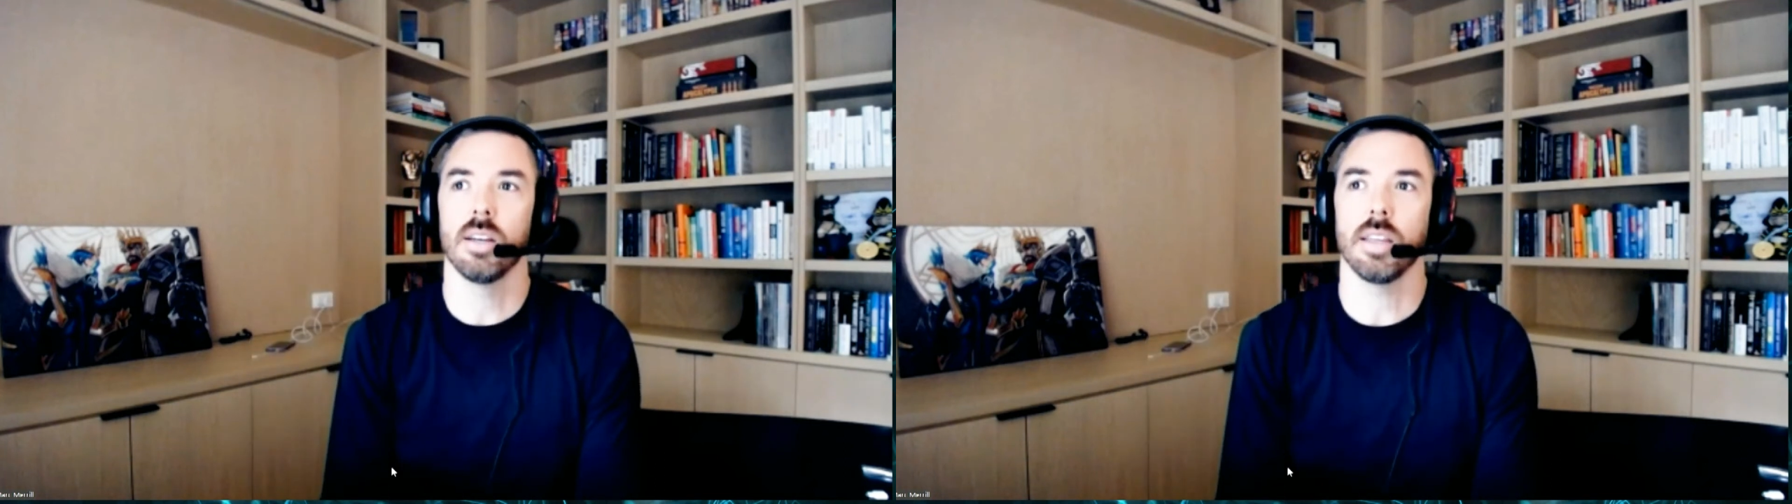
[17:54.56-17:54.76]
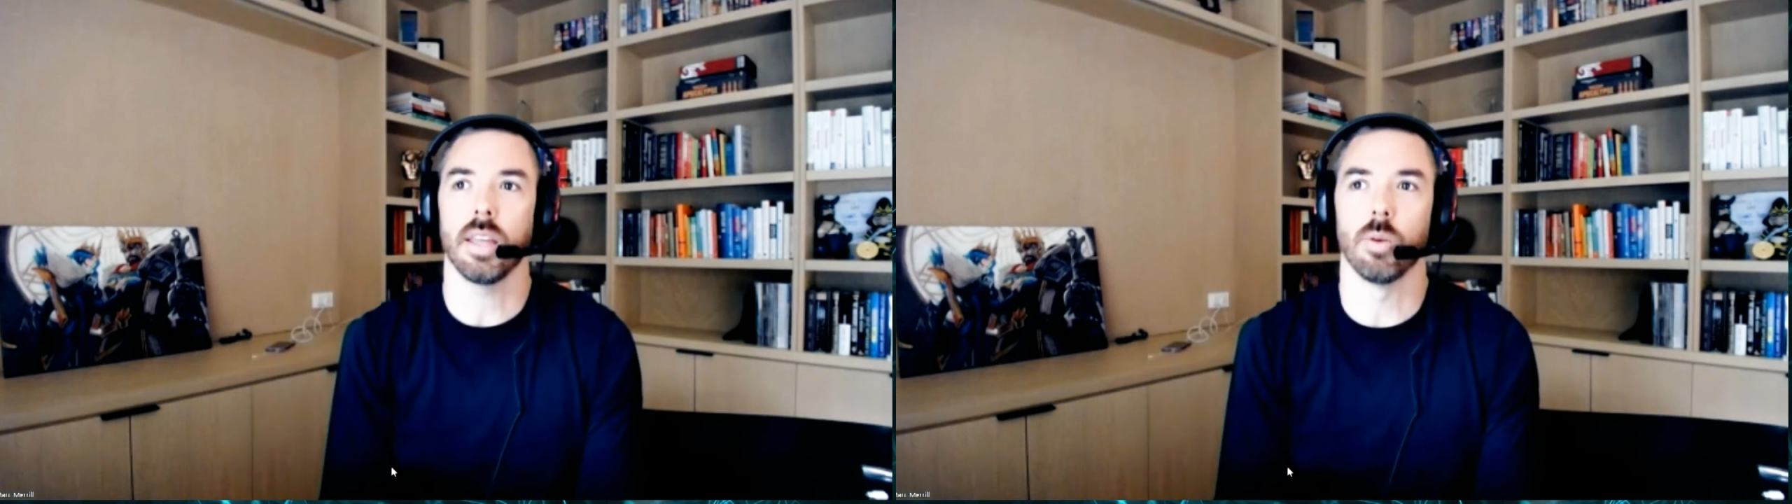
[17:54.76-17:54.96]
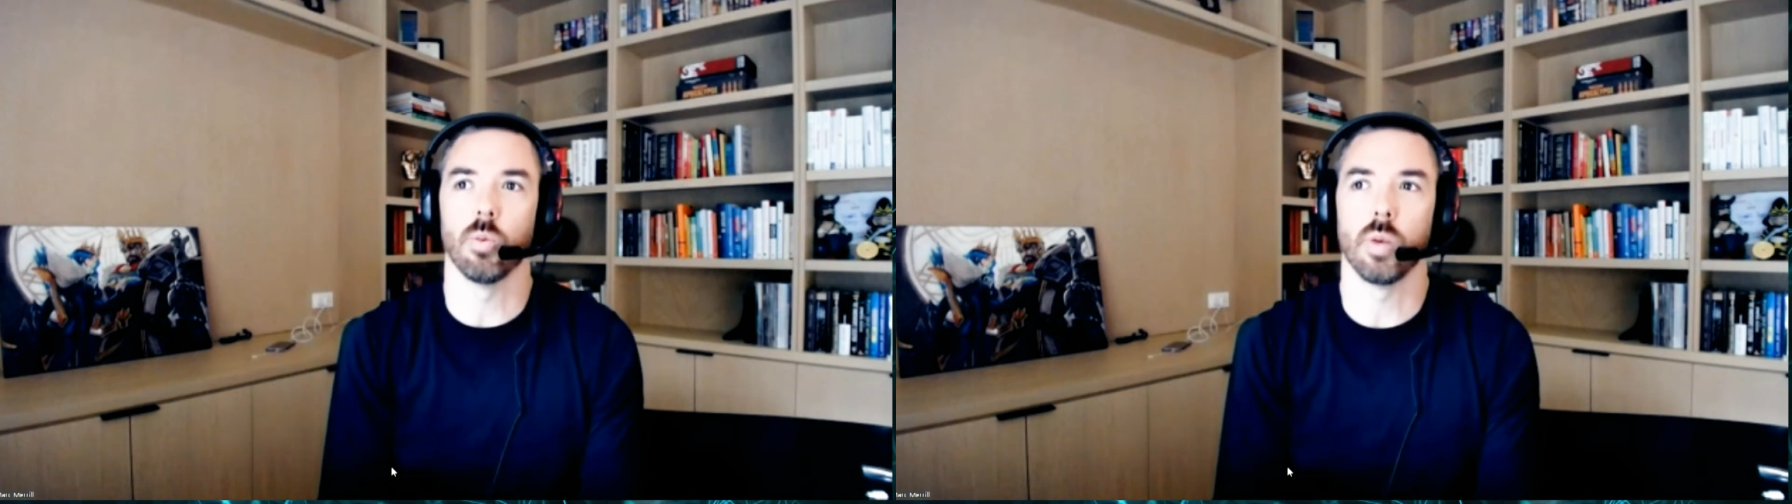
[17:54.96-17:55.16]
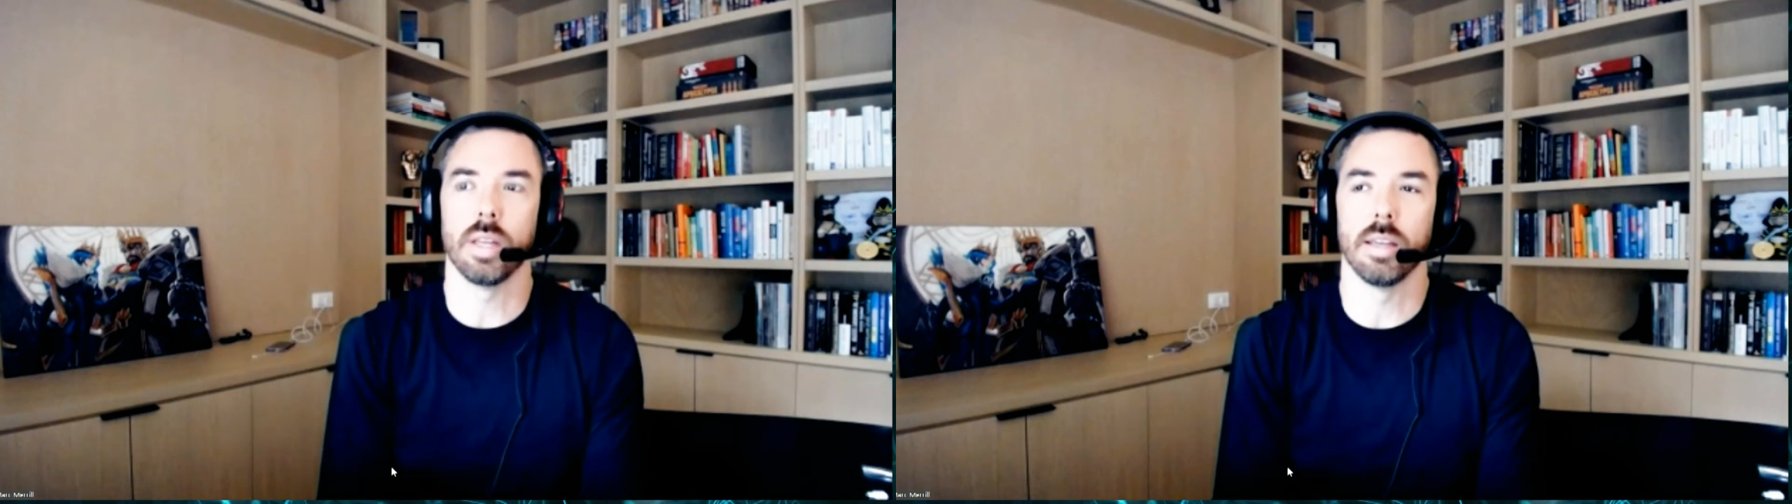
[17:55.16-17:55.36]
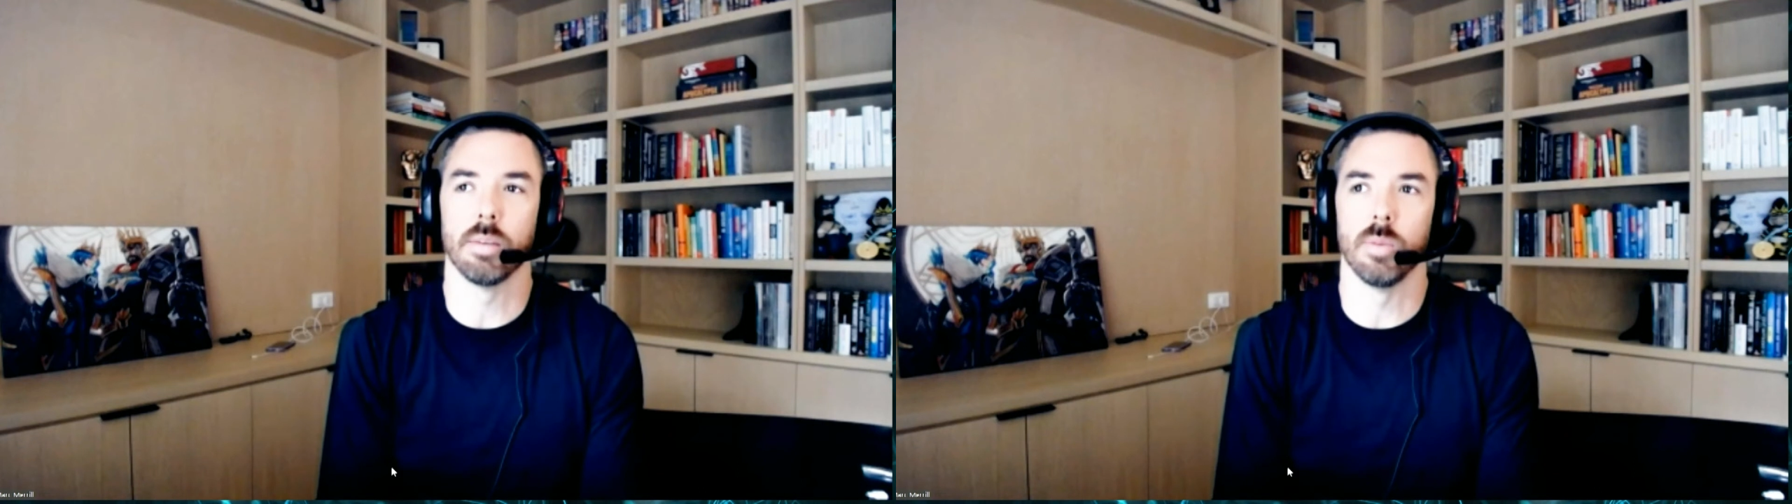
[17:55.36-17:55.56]

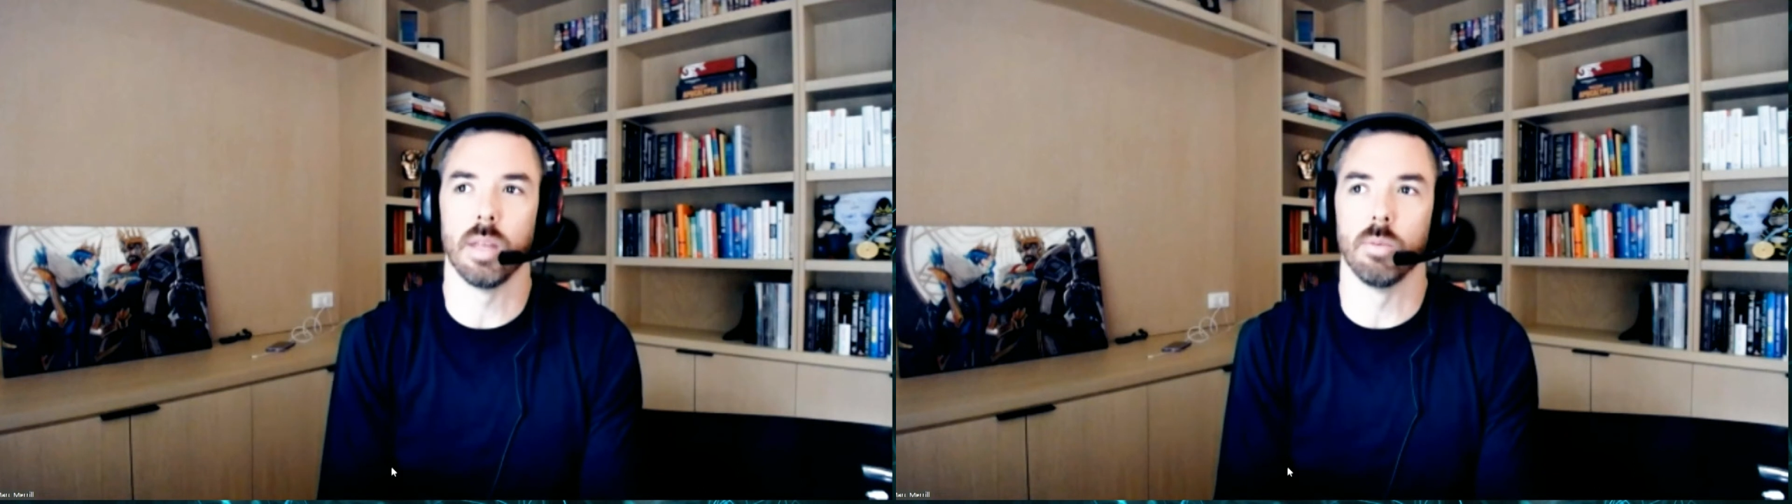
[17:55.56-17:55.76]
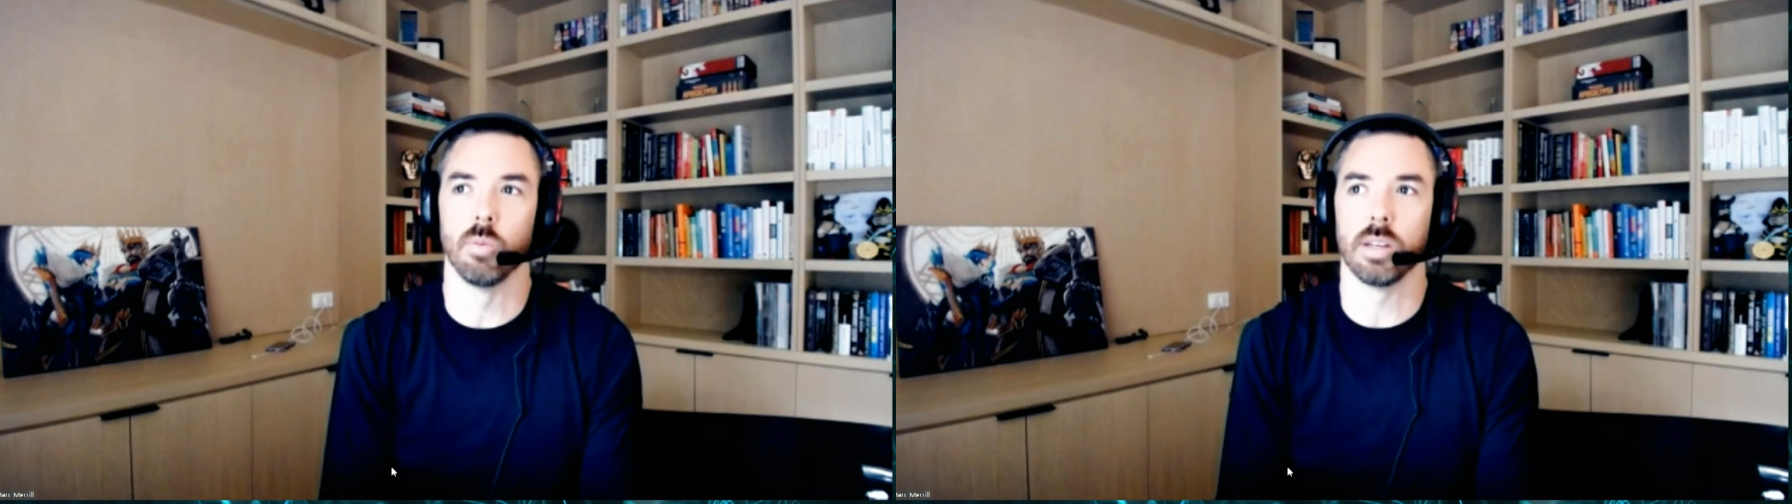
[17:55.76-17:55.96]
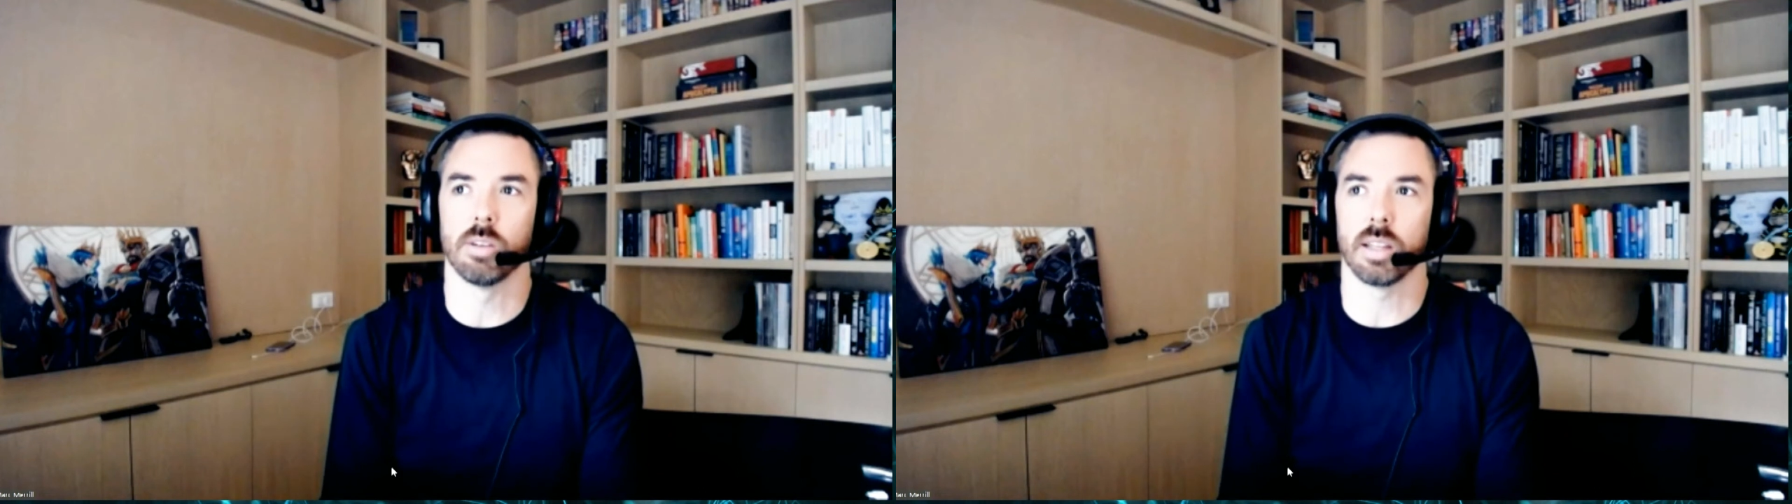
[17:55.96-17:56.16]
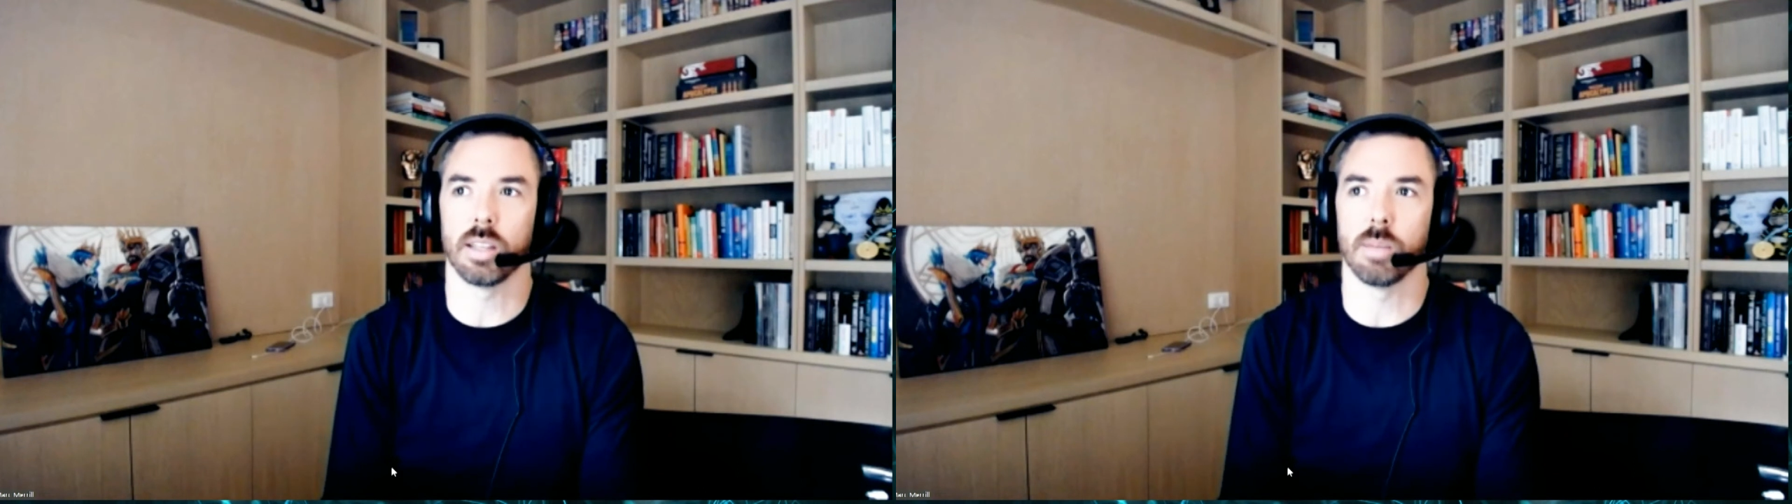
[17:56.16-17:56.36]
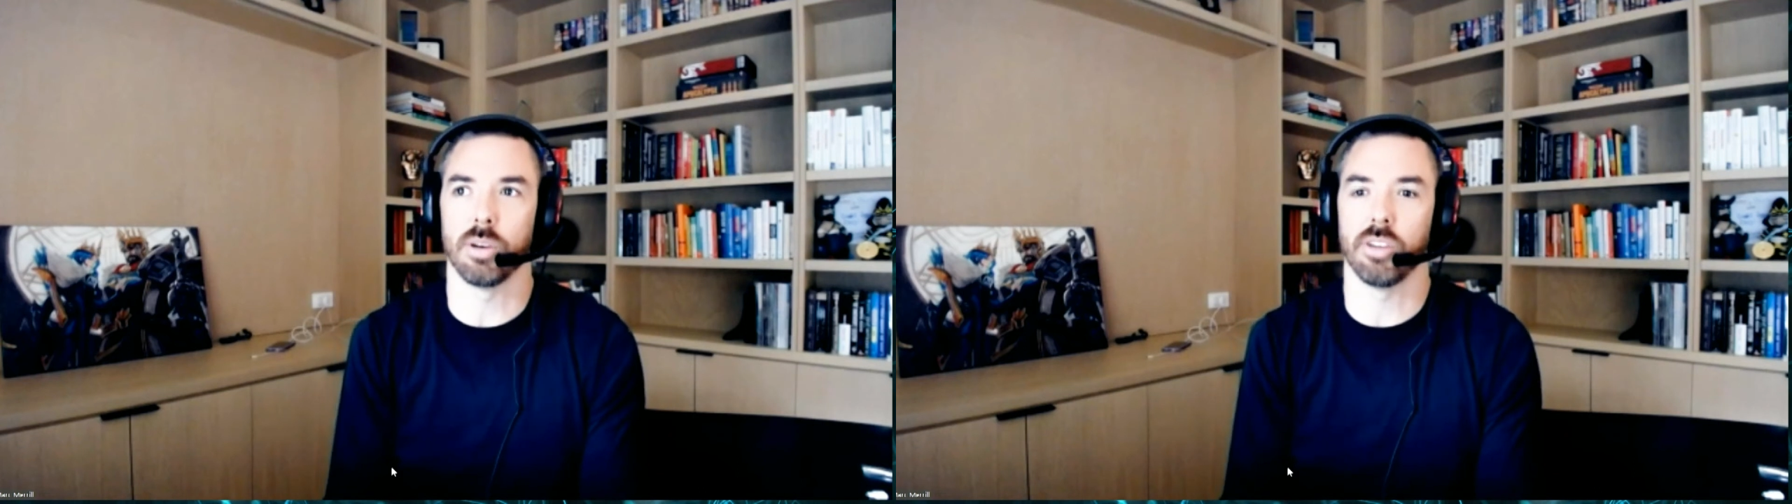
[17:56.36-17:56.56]
we
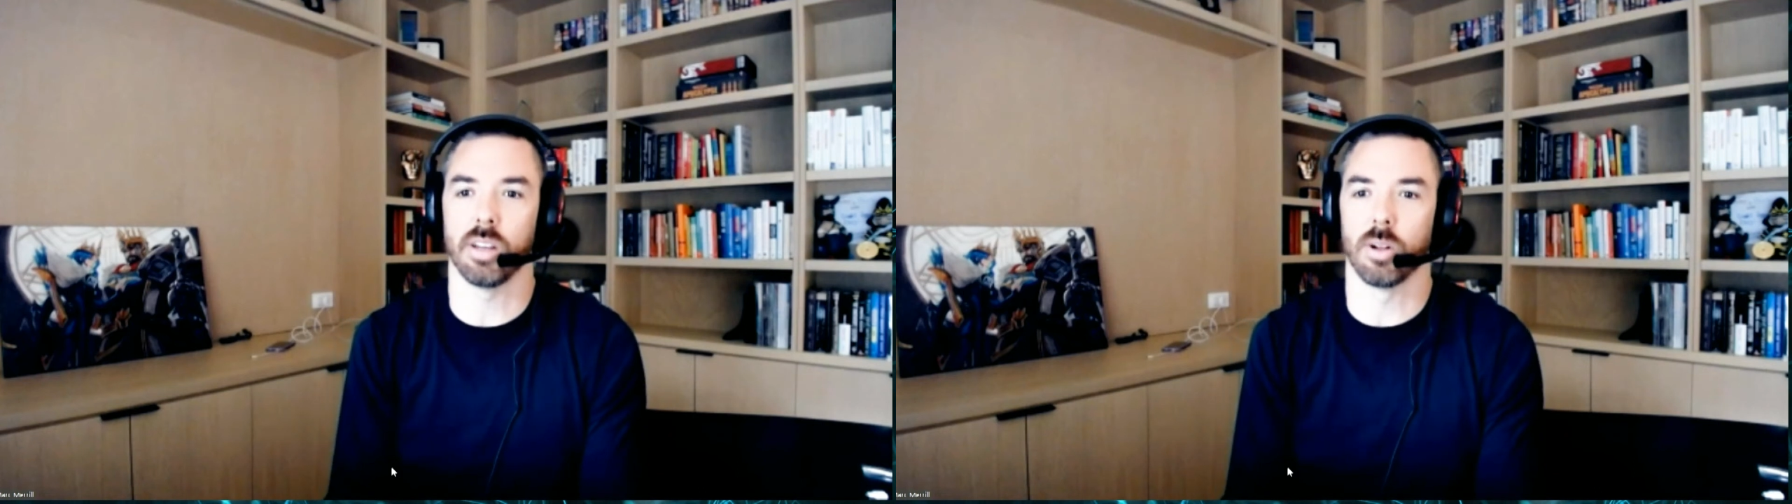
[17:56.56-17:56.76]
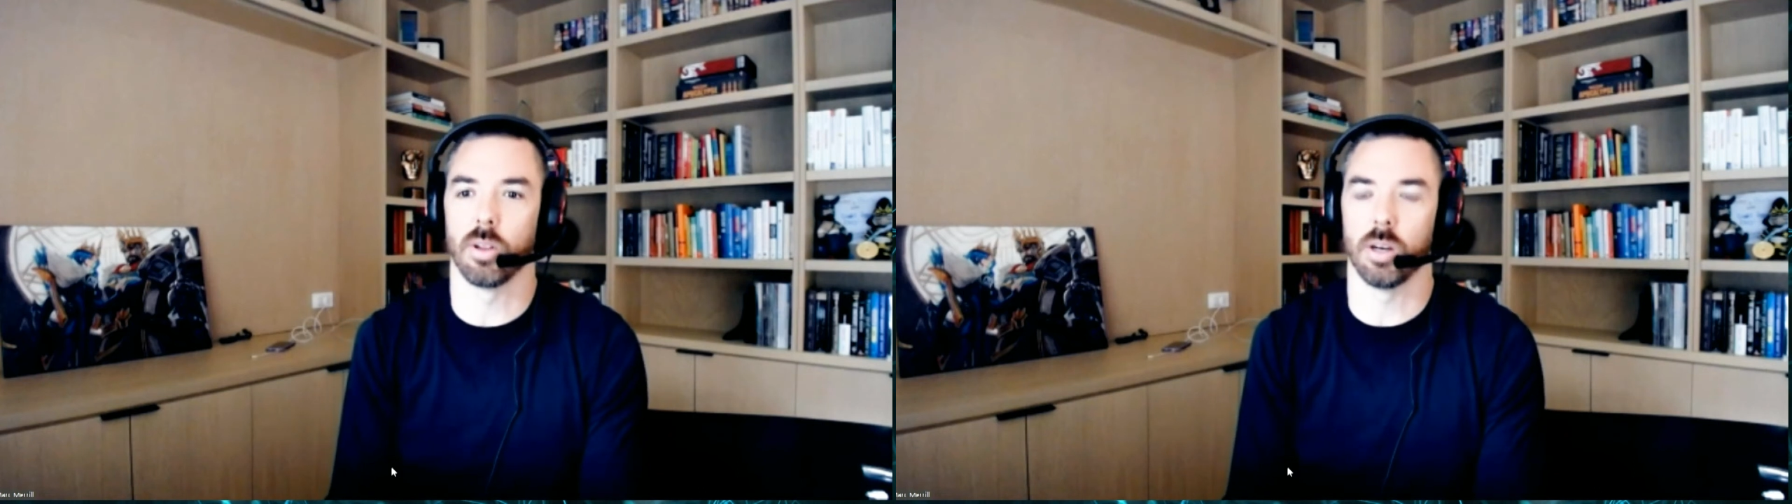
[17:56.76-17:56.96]
greatly appreciated all